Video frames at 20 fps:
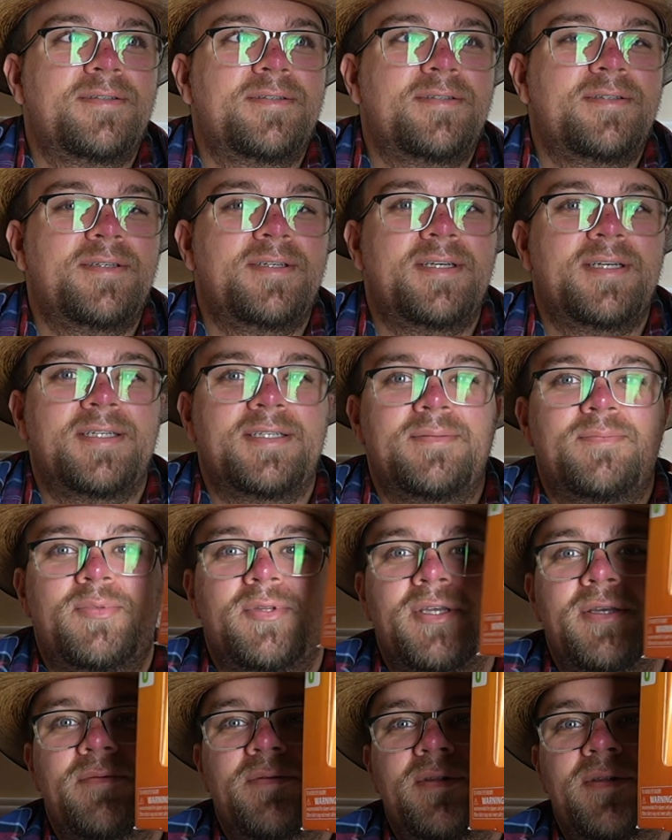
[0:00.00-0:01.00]
you get to
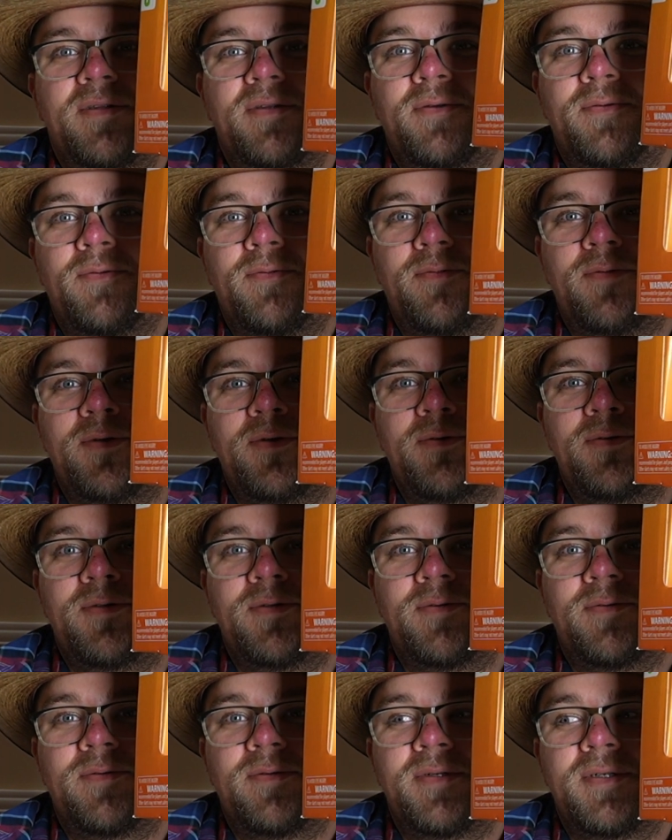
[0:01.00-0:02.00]
play with the cool new
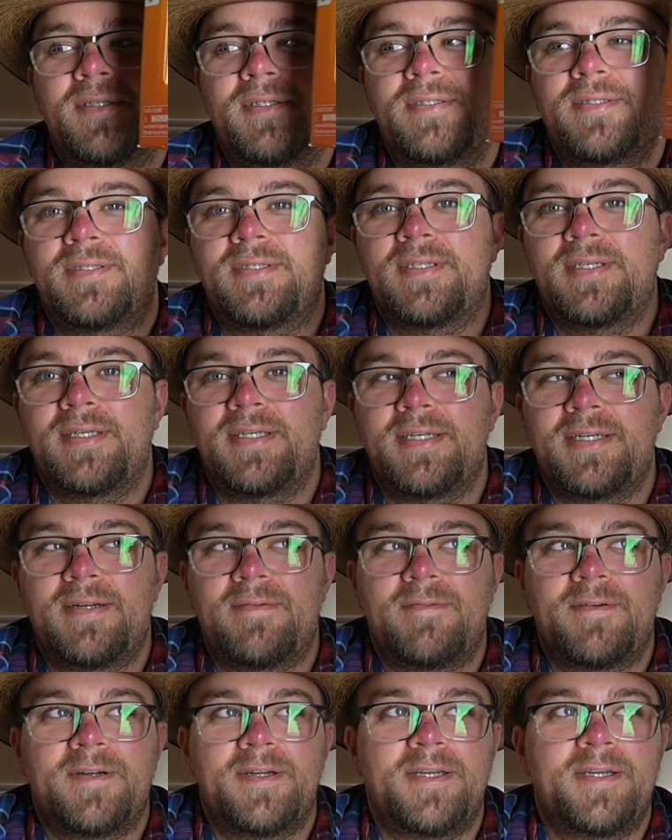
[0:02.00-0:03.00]
toys that you
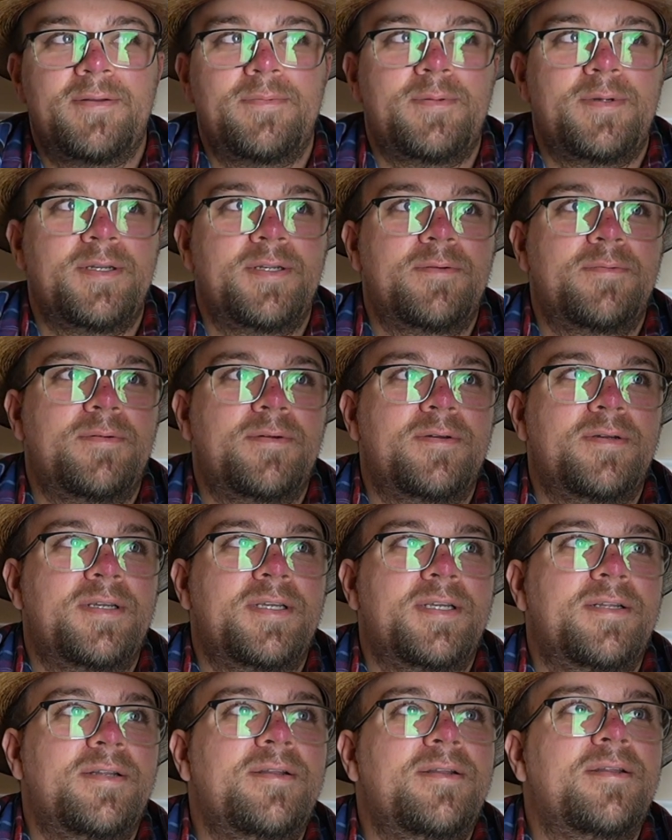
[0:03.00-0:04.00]
never had when you were a
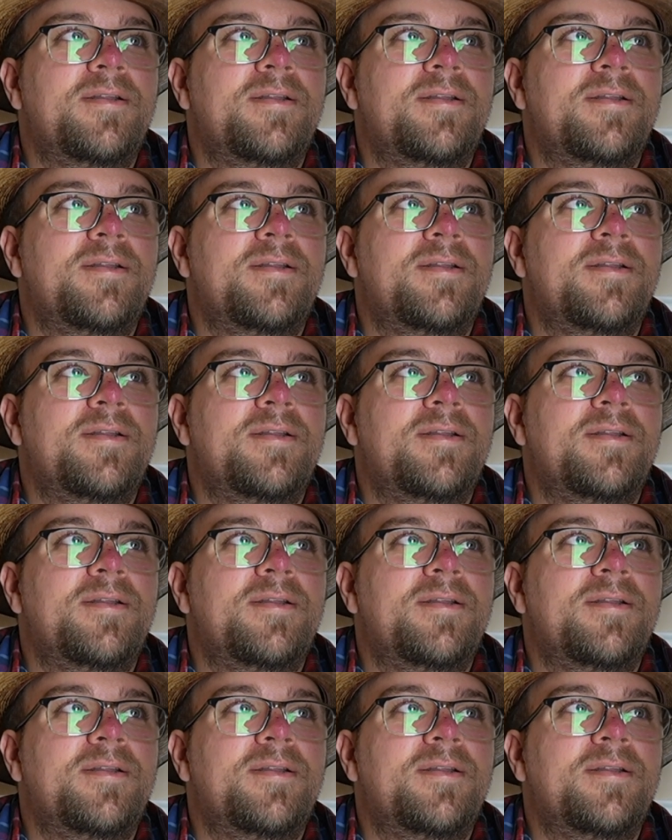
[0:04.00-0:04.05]
kid.